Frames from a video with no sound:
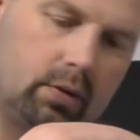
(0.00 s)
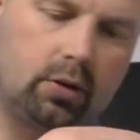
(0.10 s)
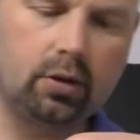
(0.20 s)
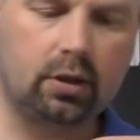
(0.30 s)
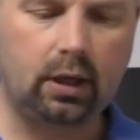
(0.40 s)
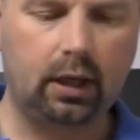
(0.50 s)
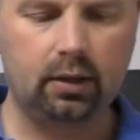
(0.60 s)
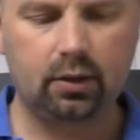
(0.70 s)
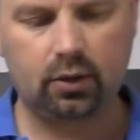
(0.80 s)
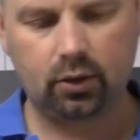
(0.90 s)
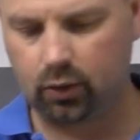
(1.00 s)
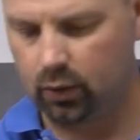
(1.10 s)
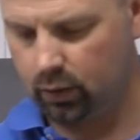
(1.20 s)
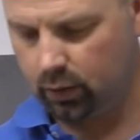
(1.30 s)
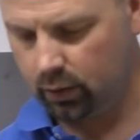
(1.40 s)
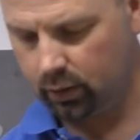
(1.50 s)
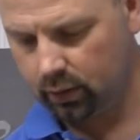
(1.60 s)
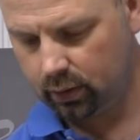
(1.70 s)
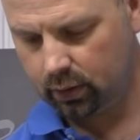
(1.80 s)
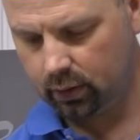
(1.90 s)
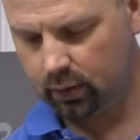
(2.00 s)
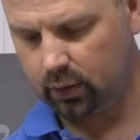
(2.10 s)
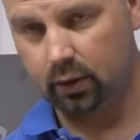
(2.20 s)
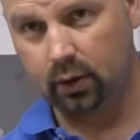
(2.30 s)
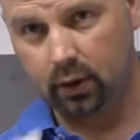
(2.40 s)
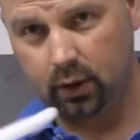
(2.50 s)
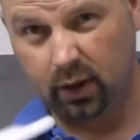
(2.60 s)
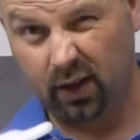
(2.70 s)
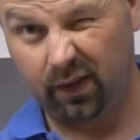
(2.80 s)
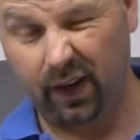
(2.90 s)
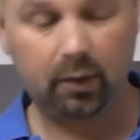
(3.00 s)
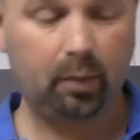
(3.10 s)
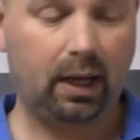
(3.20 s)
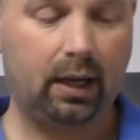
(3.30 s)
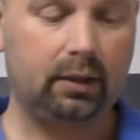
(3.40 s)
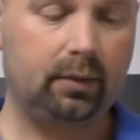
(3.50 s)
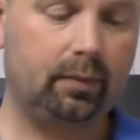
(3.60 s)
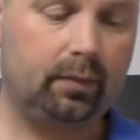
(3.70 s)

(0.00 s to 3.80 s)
just like so. Fine pad,